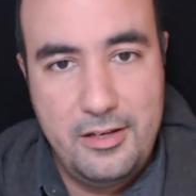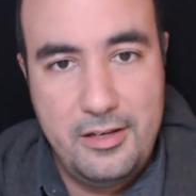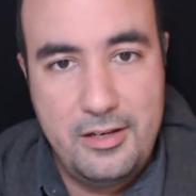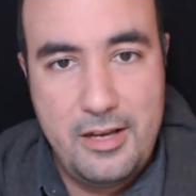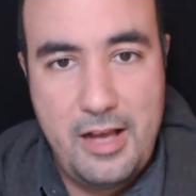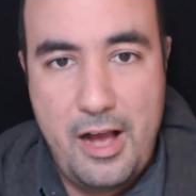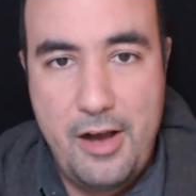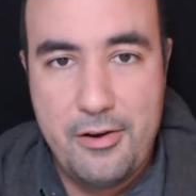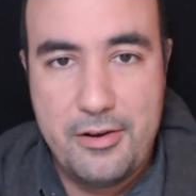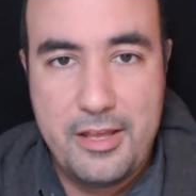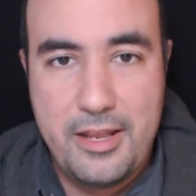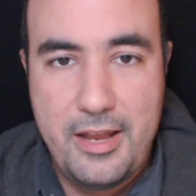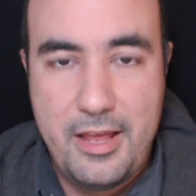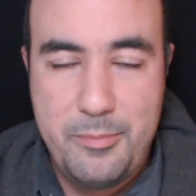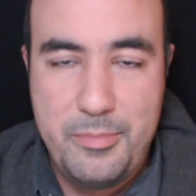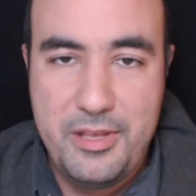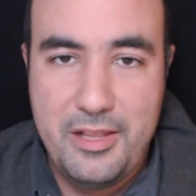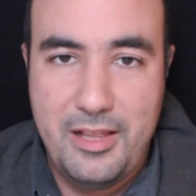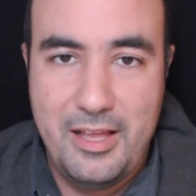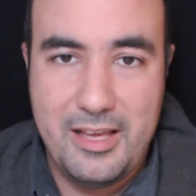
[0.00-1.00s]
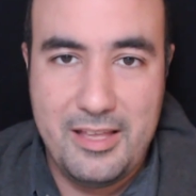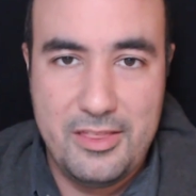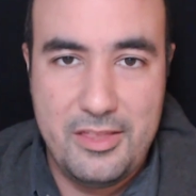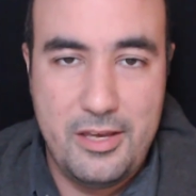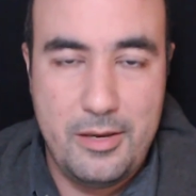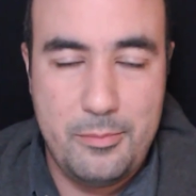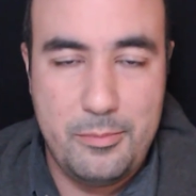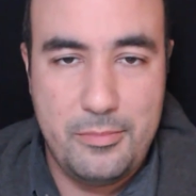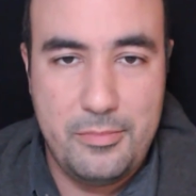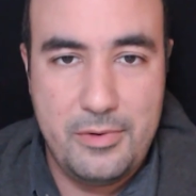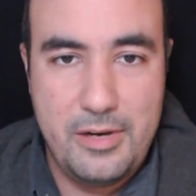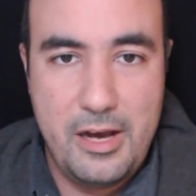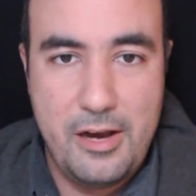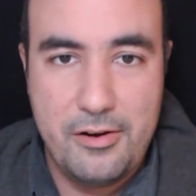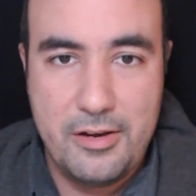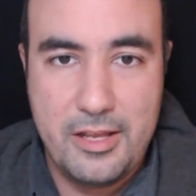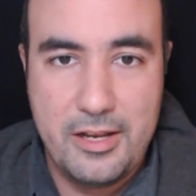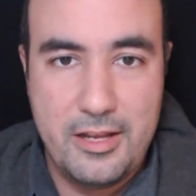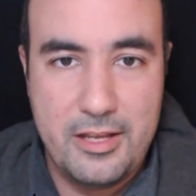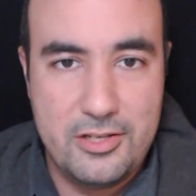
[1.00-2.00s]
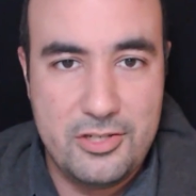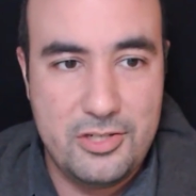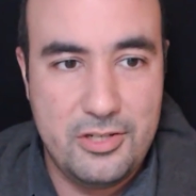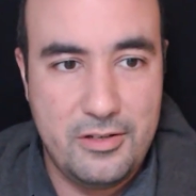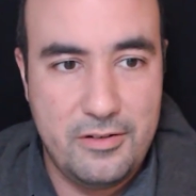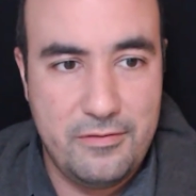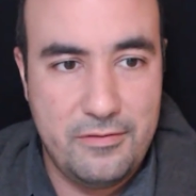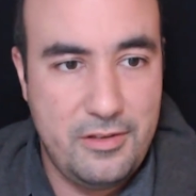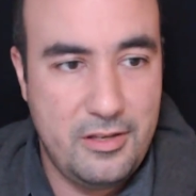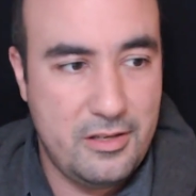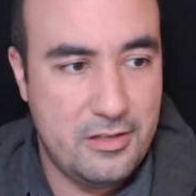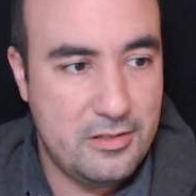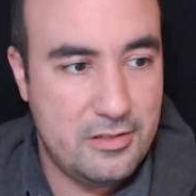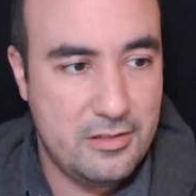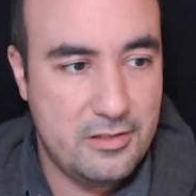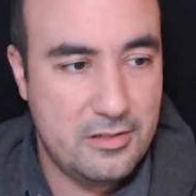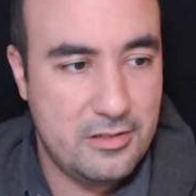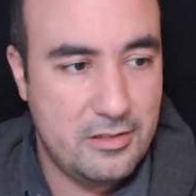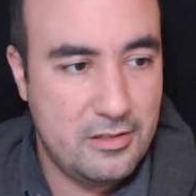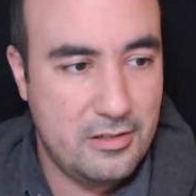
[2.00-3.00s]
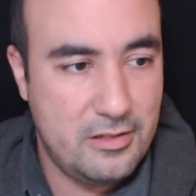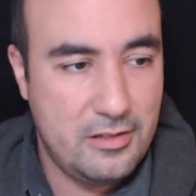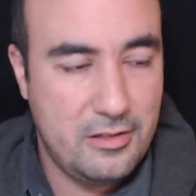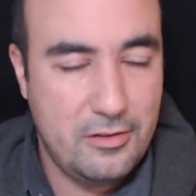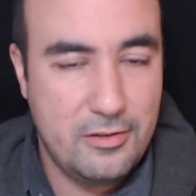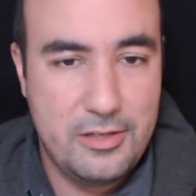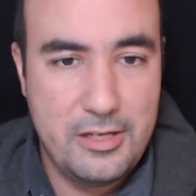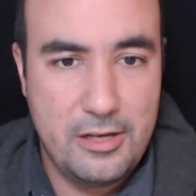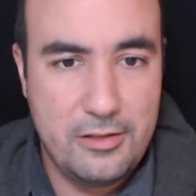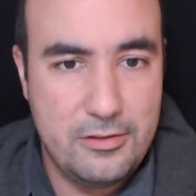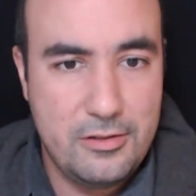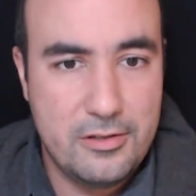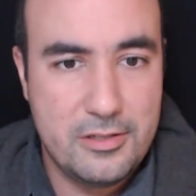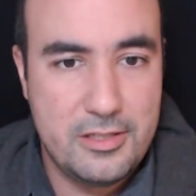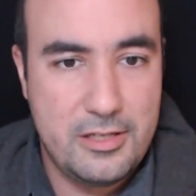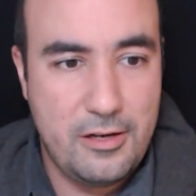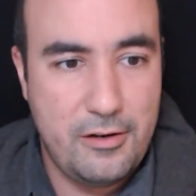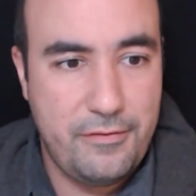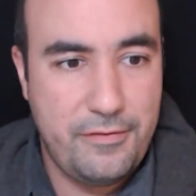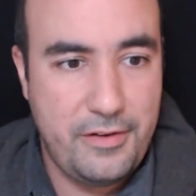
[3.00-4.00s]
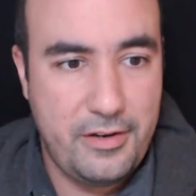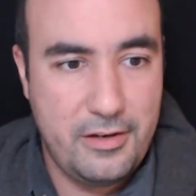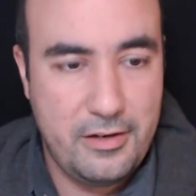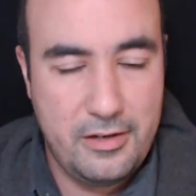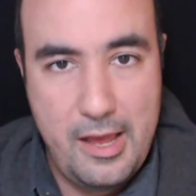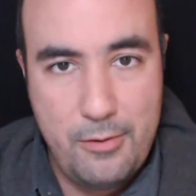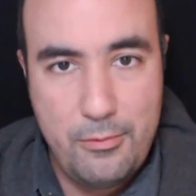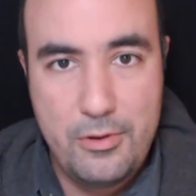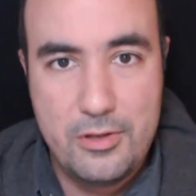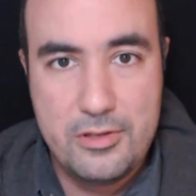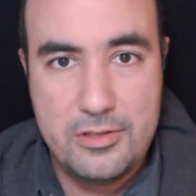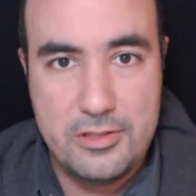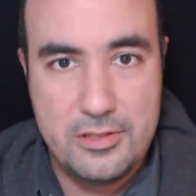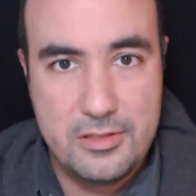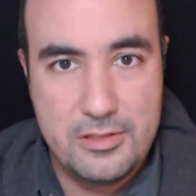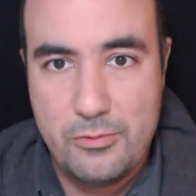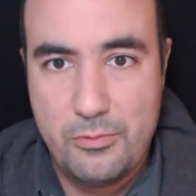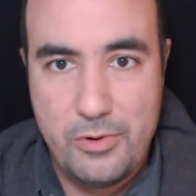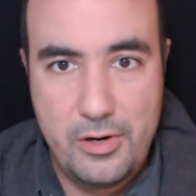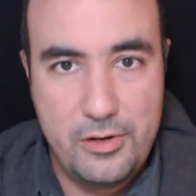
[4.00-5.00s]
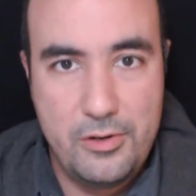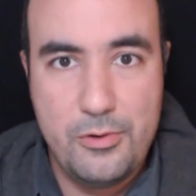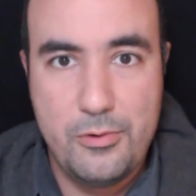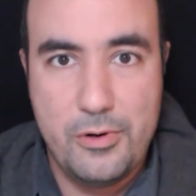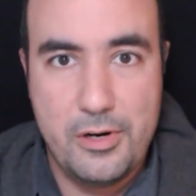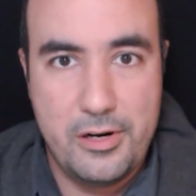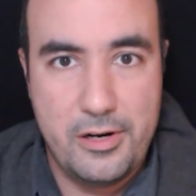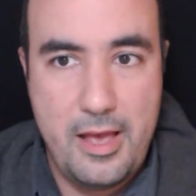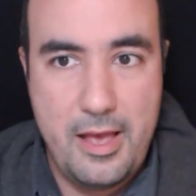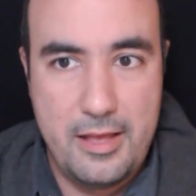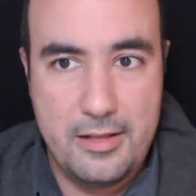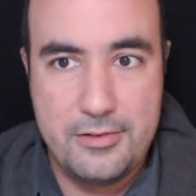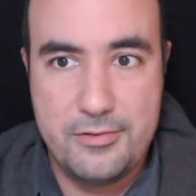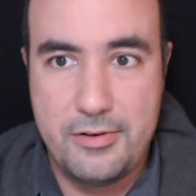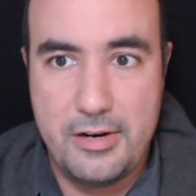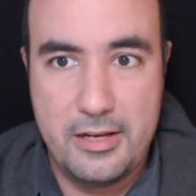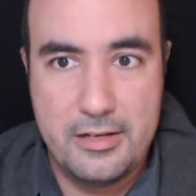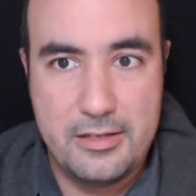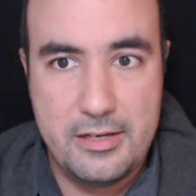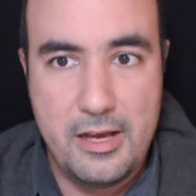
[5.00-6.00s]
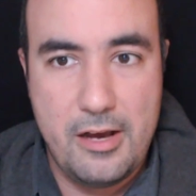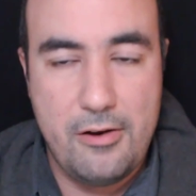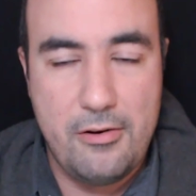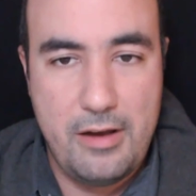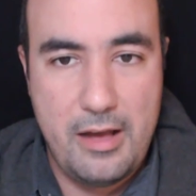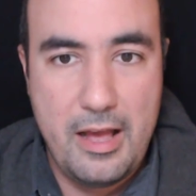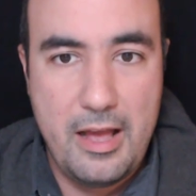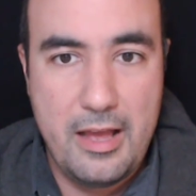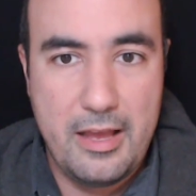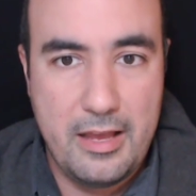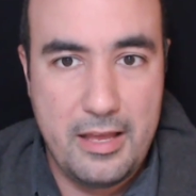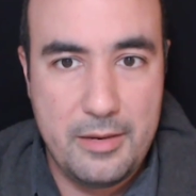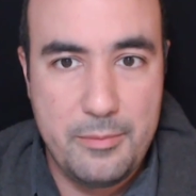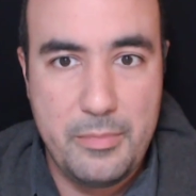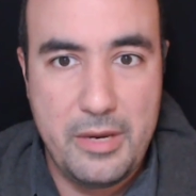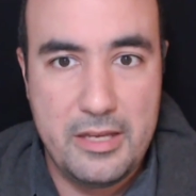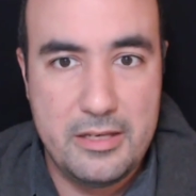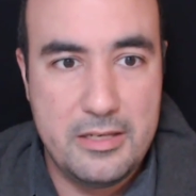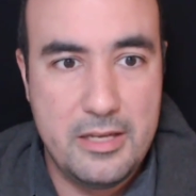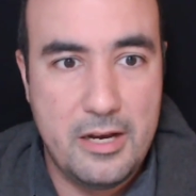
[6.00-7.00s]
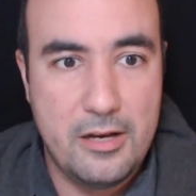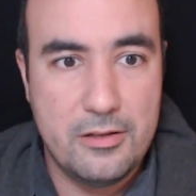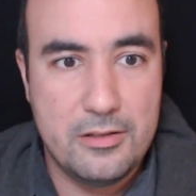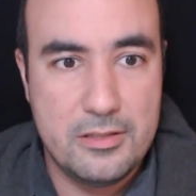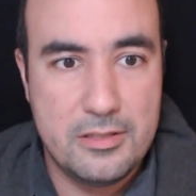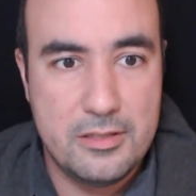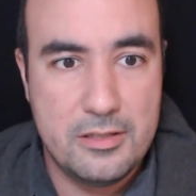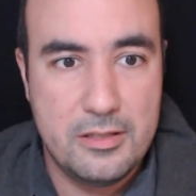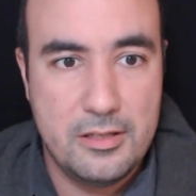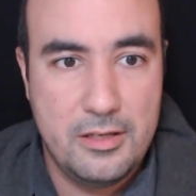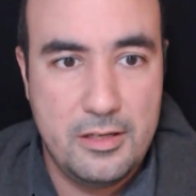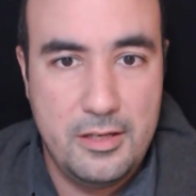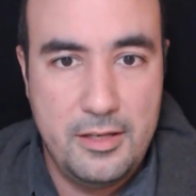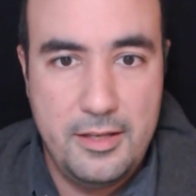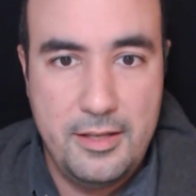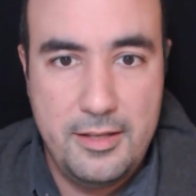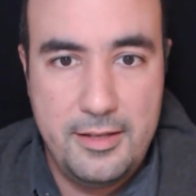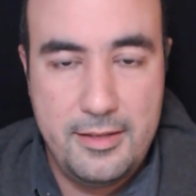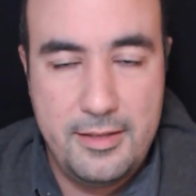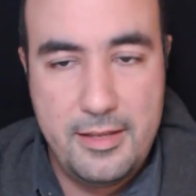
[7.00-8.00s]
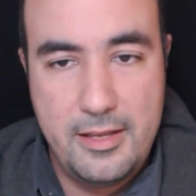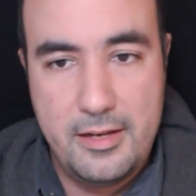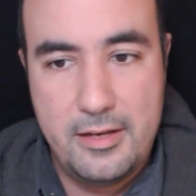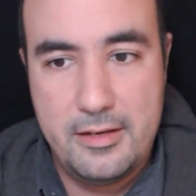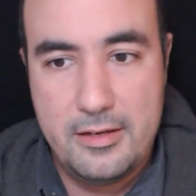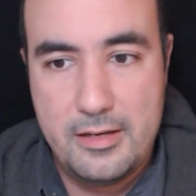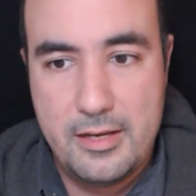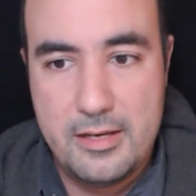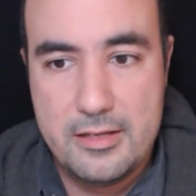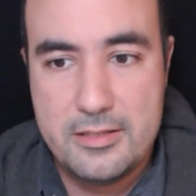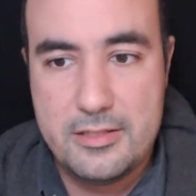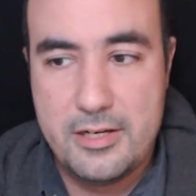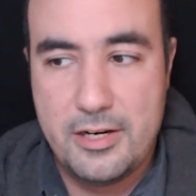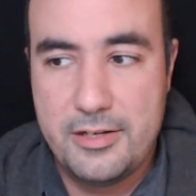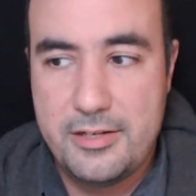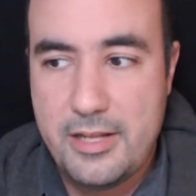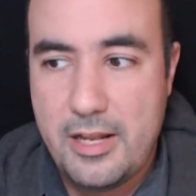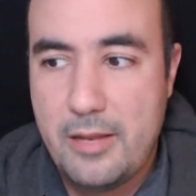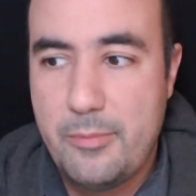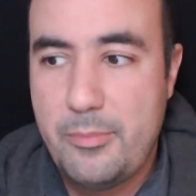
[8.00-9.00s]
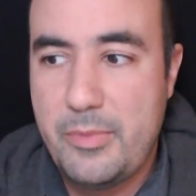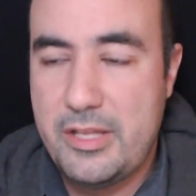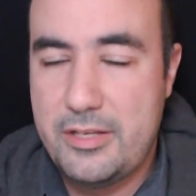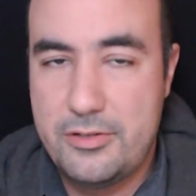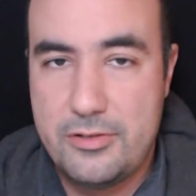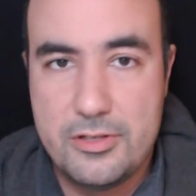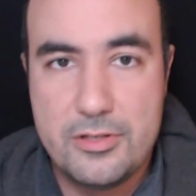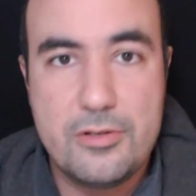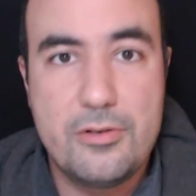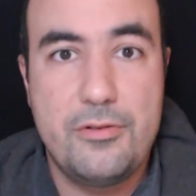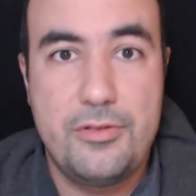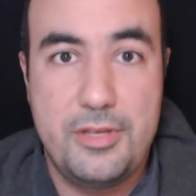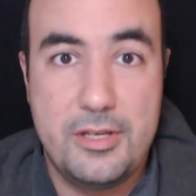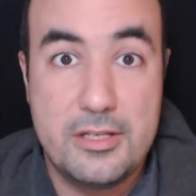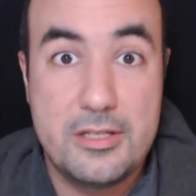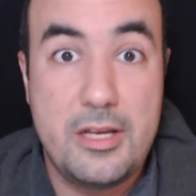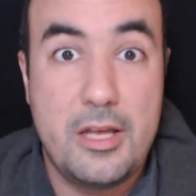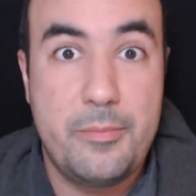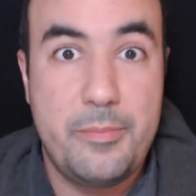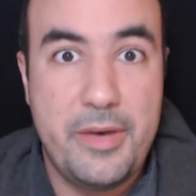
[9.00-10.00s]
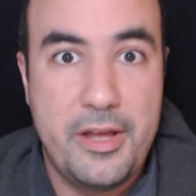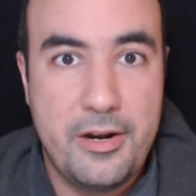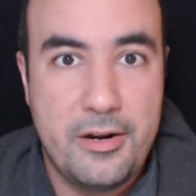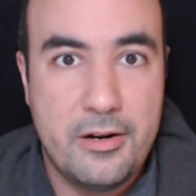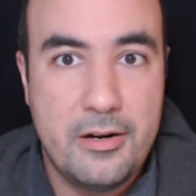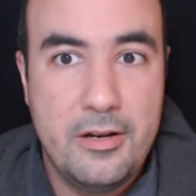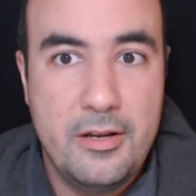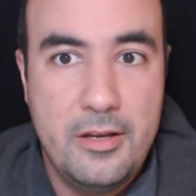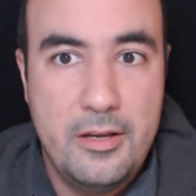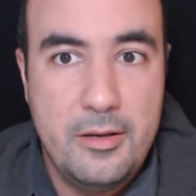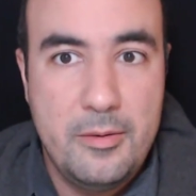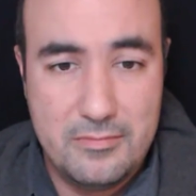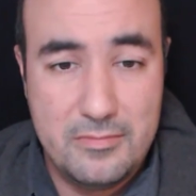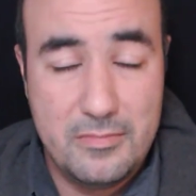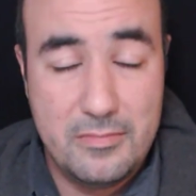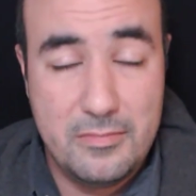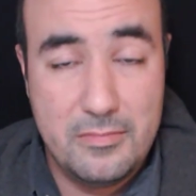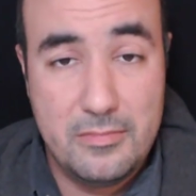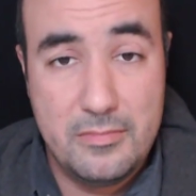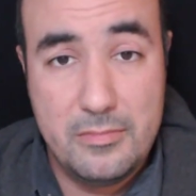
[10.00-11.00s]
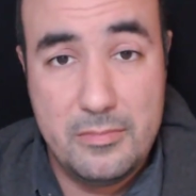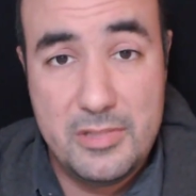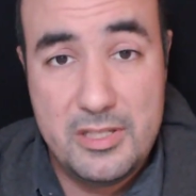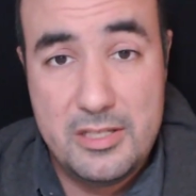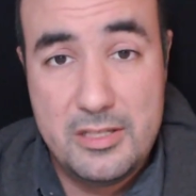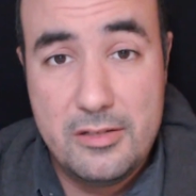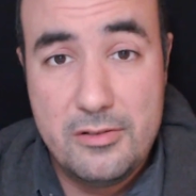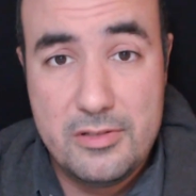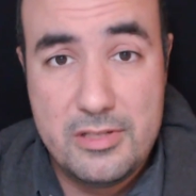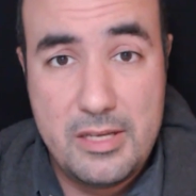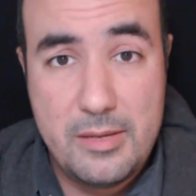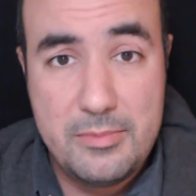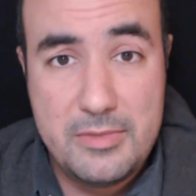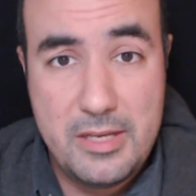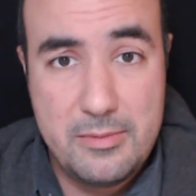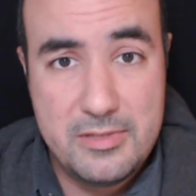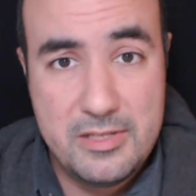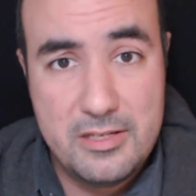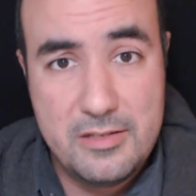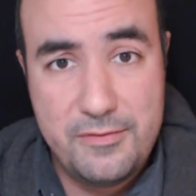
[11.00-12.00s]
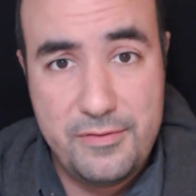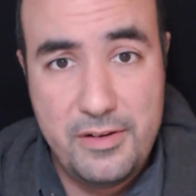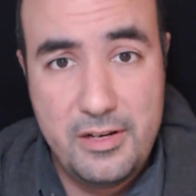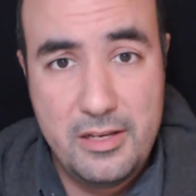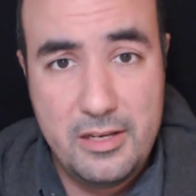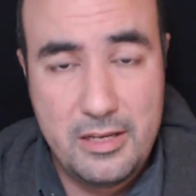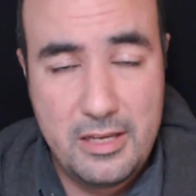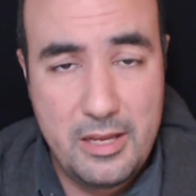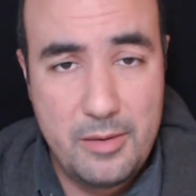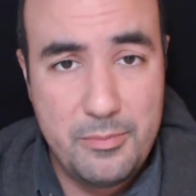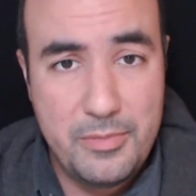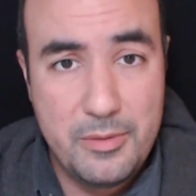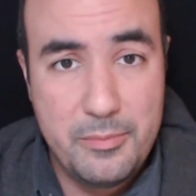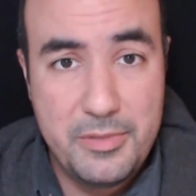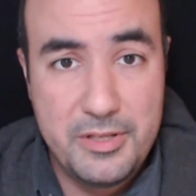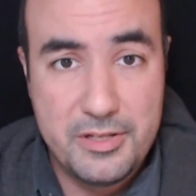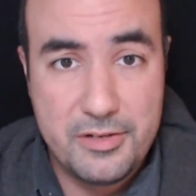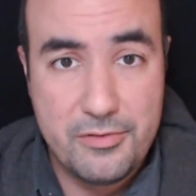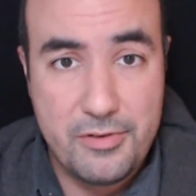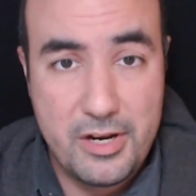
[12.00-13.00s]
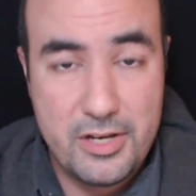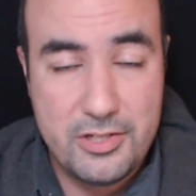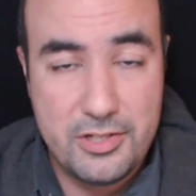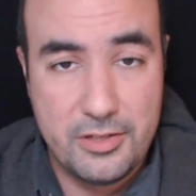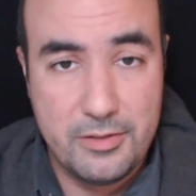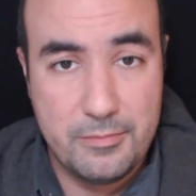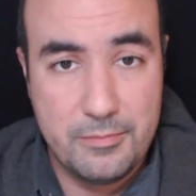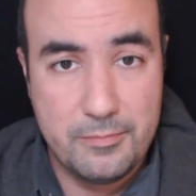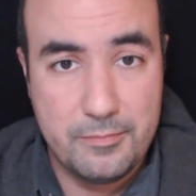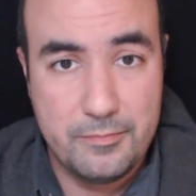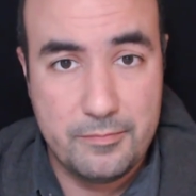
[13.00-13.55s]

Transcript: How can I be like them? How can I achieve this? You doubt yourself, and I was where you are at right now. I had my doubts. Then I started elementary school, things got better. But still, sometimes this feeling can be a bit crushing.